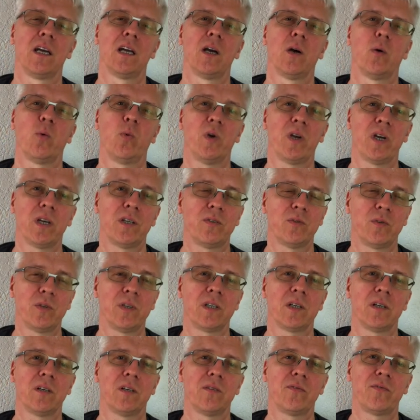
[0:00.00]
we are doing
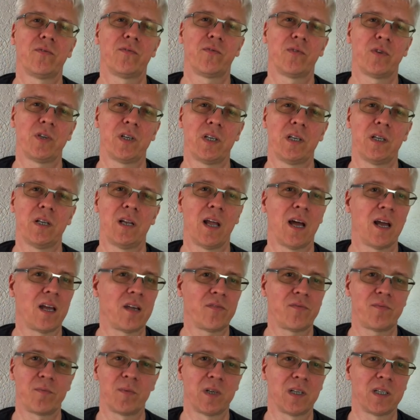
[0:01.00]
a free
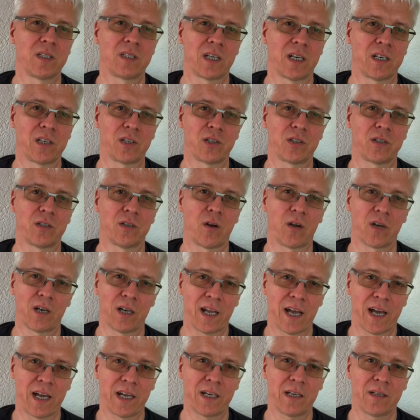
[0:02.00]
live meditation
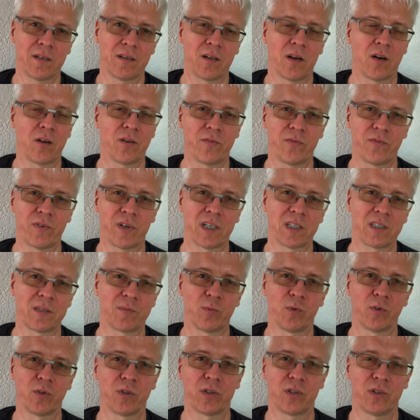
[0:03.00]
online on
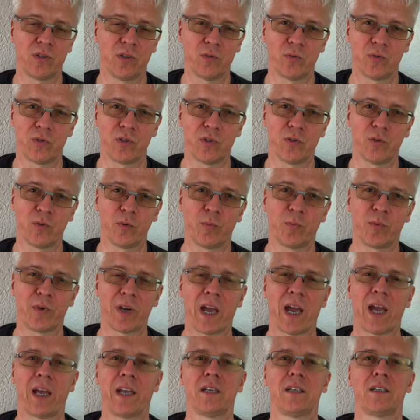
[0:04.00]
Facebook, YouTube
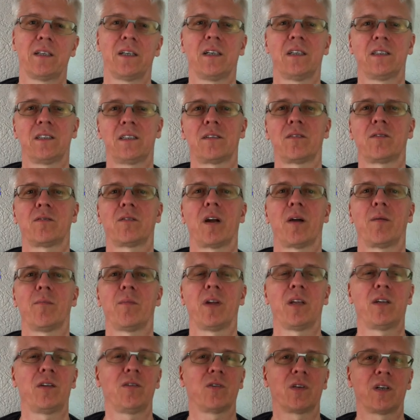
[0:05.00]
and Instagram.
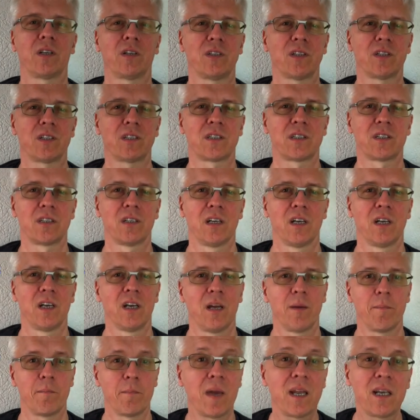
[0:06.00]
And you can just
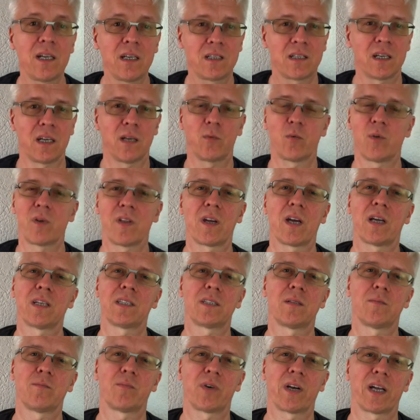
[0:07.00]
meditate with us
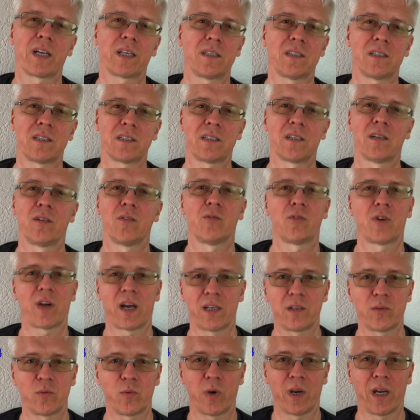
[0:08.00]
and practice
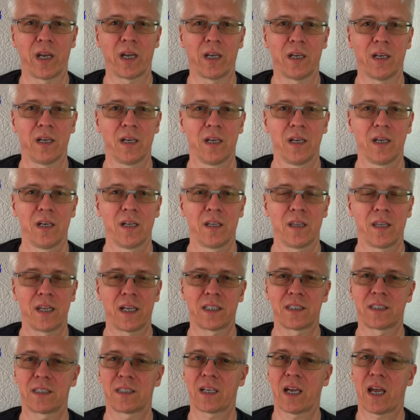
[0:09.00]
right away.
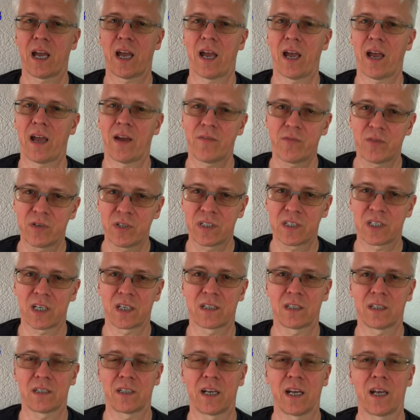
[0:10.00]
That's every
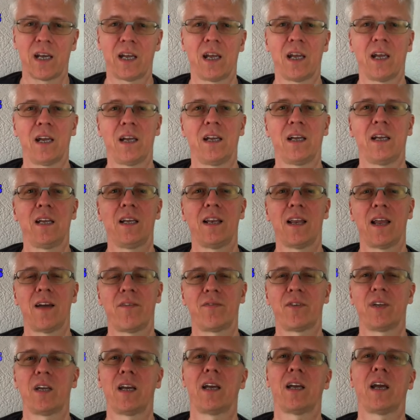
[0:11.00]
Saturday,
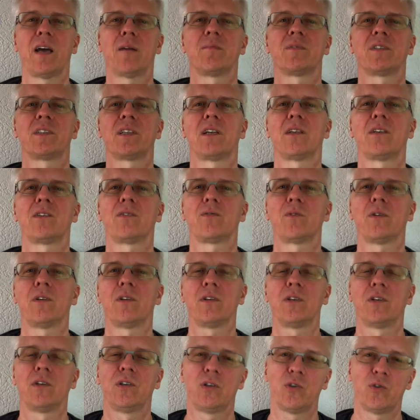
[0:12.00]
11 a.m. Central
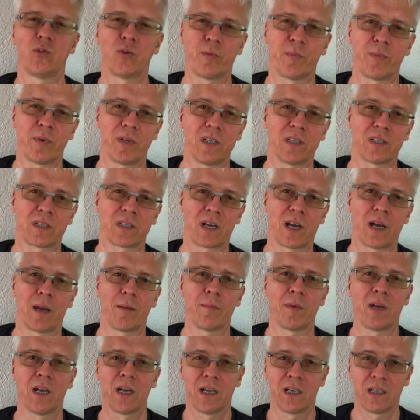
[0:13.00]
European Time,
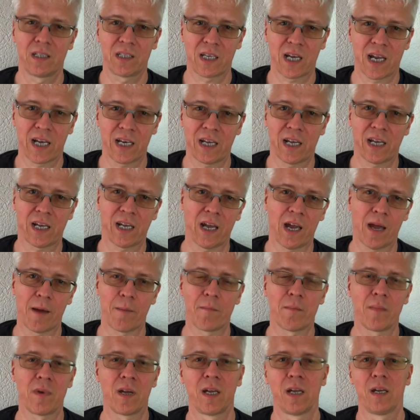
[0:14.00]
10
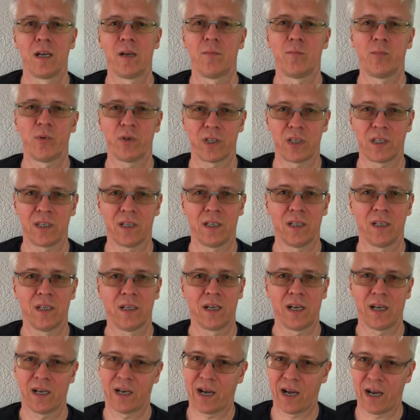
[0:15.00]
a.m. Britain
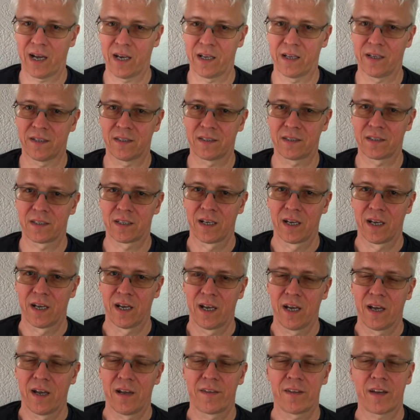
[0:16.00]
and Ireland.
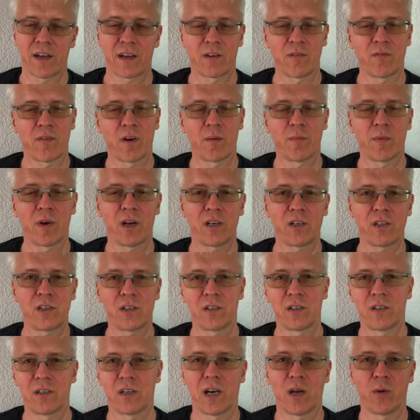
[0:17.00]
Thank you very much.
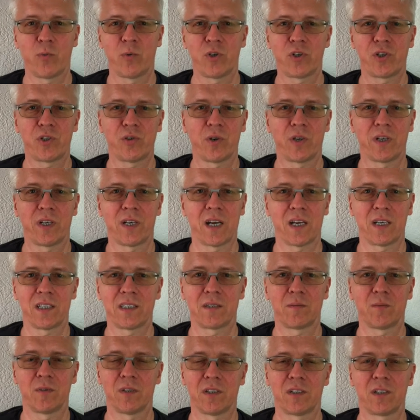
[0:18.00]
I wish you a
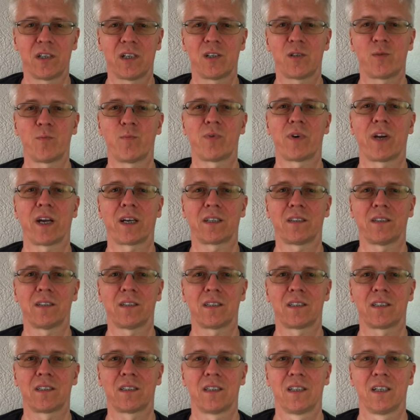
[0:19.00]
nice meditation
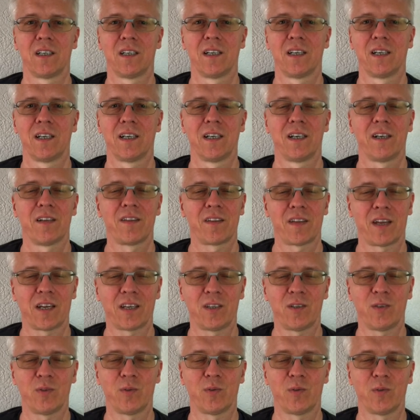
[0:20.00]
practice.
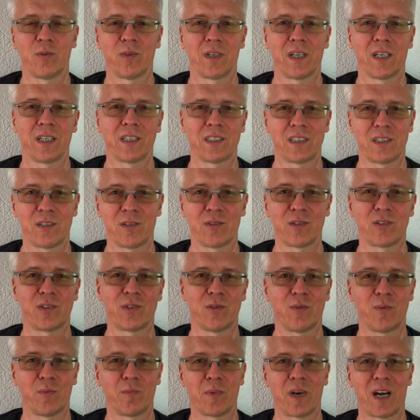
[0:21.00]
Thank you and see you
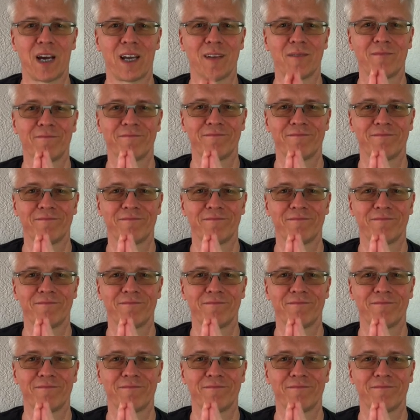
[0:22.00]
soon. Bye.